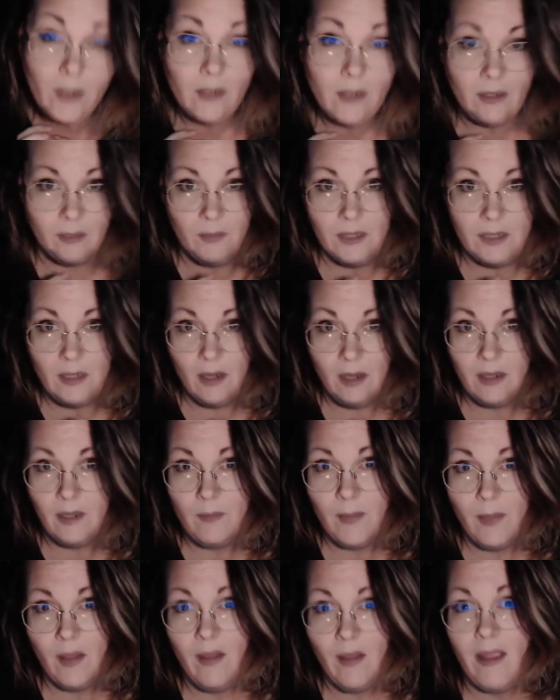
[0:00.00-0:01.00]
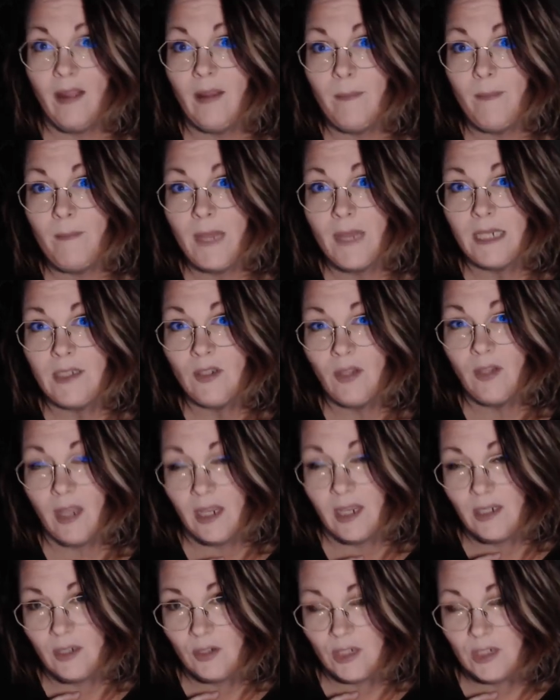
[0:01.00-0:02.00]
are going to be talking about elemental
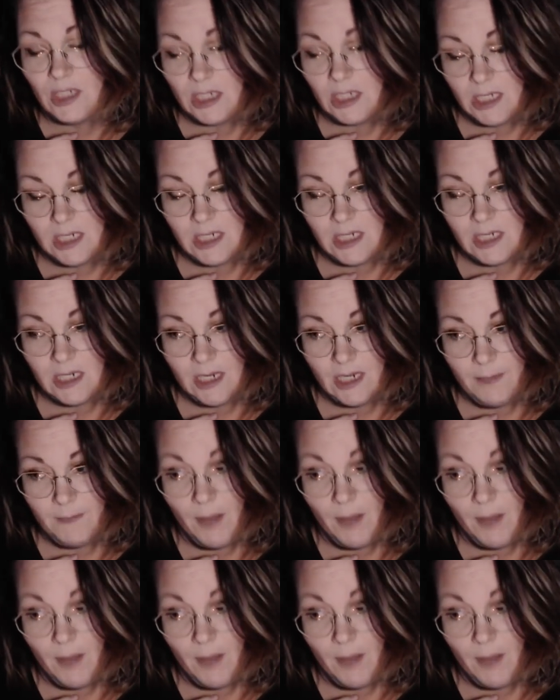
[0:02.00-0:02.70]
energy,